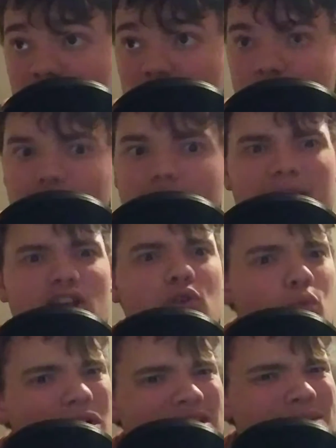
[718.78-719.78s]
the flipping
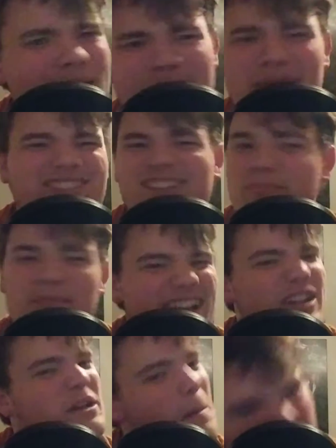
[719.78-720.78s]
woodsman,
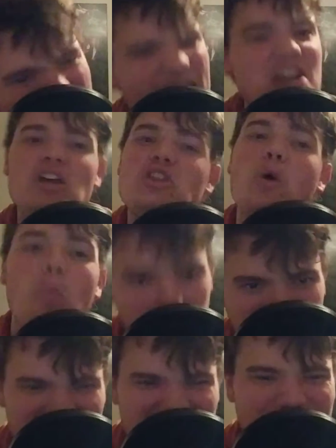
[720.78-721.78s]
the
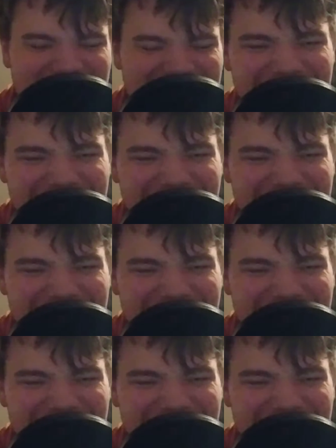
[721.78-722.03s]
woodsman.